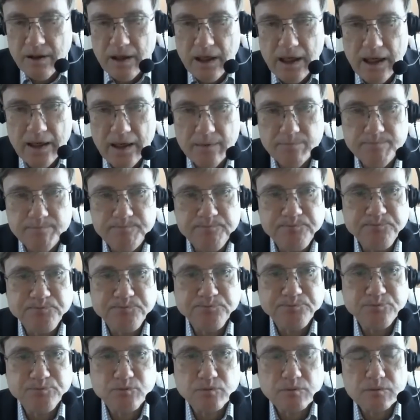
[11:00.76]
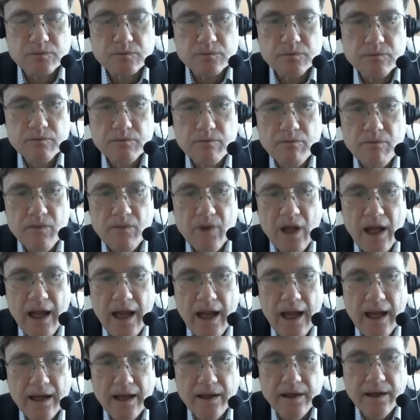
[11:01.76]
And
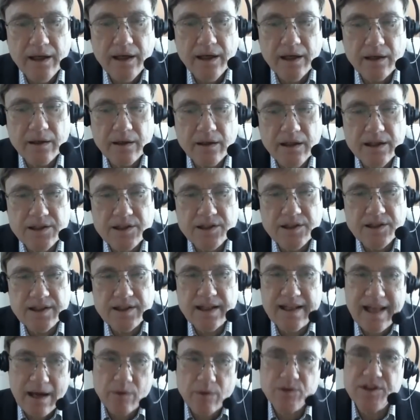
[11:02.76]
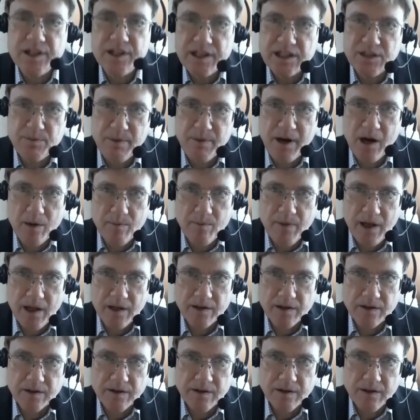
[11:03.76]
Golitsyn said that was an
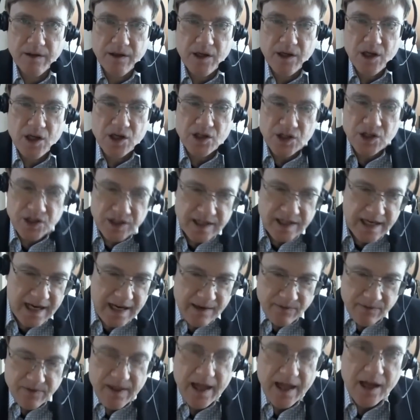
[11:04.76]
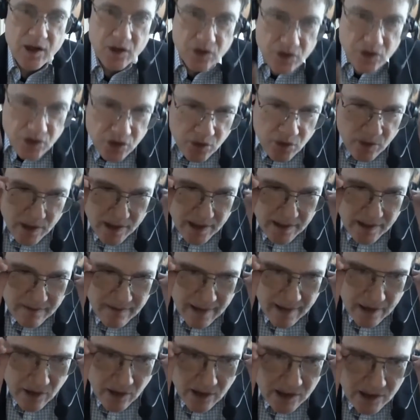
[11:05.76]
experiment to see if they could do it and
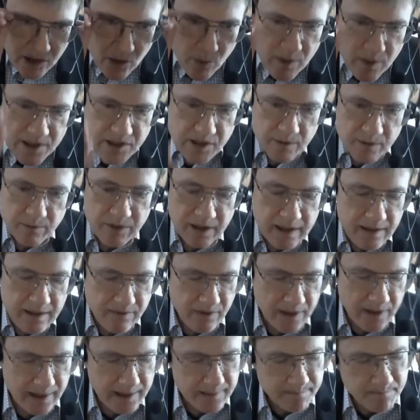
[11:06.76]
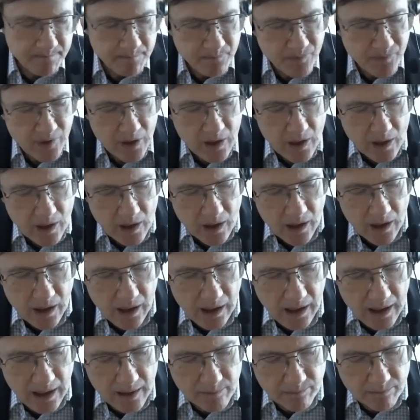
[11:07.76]
they could get the West to believe in it.
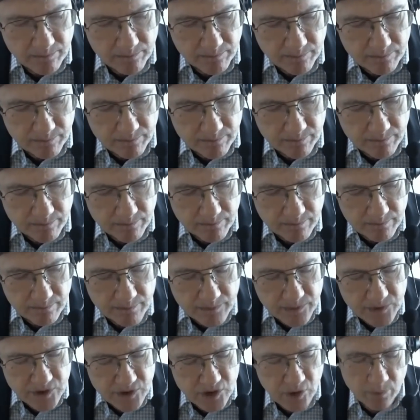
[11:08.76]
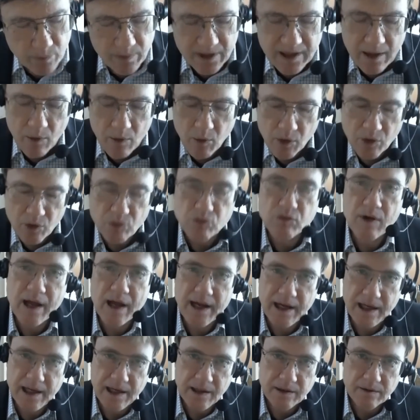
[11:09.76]
But they weren't
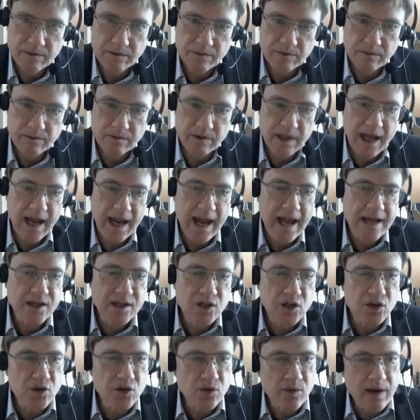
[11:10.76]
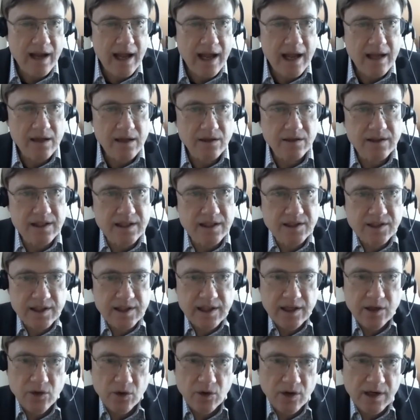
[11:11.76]
ready. They had to create
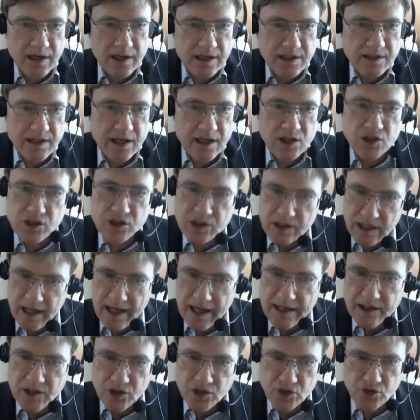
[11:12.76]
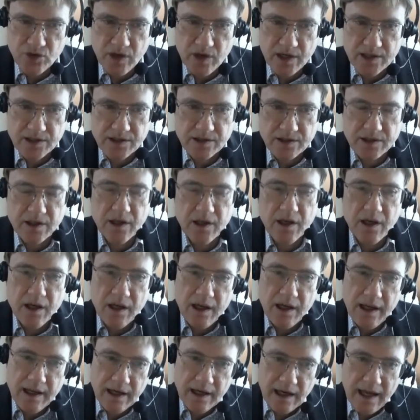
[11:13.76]
dissident organizations like the Trust
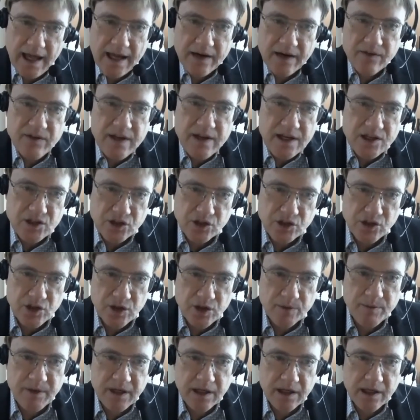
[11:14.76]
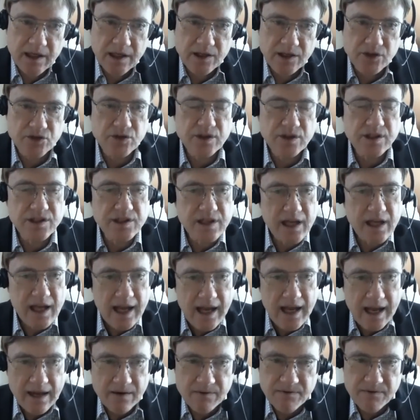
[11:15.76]
in a lot of the Eastern European countries
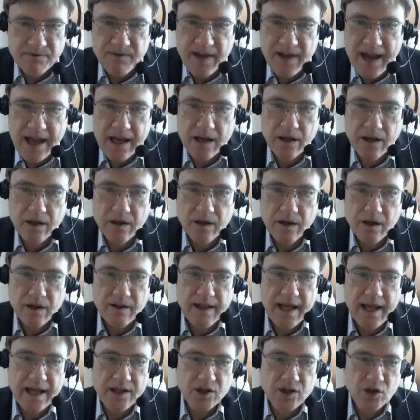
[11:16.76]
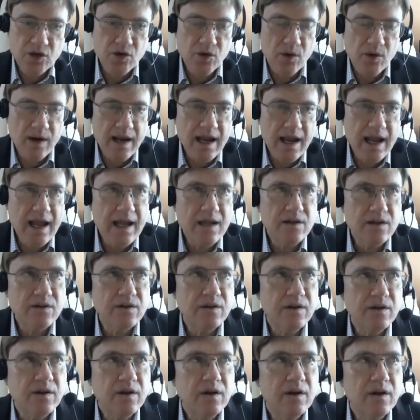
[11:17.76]
and they had to
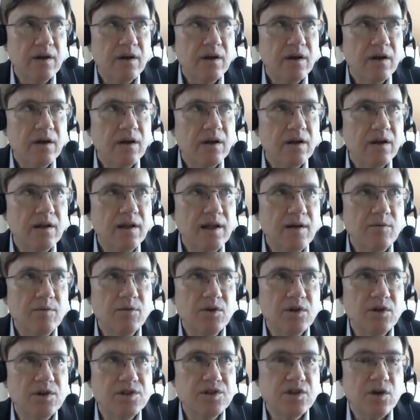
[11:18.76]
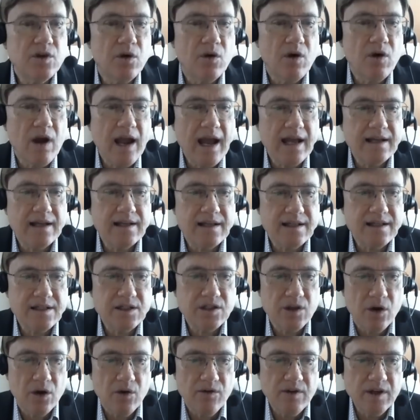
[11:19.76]
create liberals or
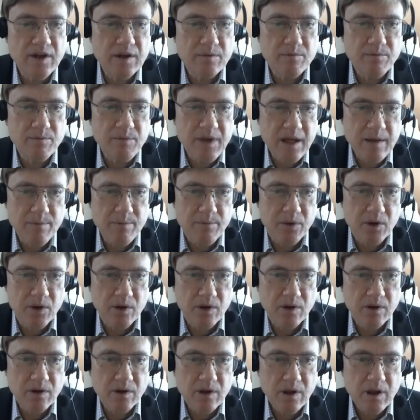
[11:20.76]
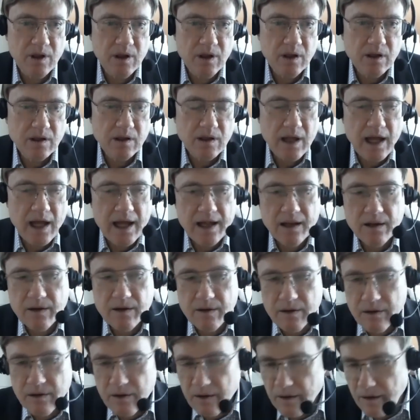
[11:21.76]
anti-Soviet people like
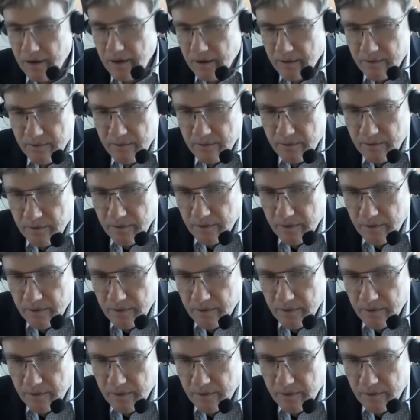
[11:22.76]
Wojciech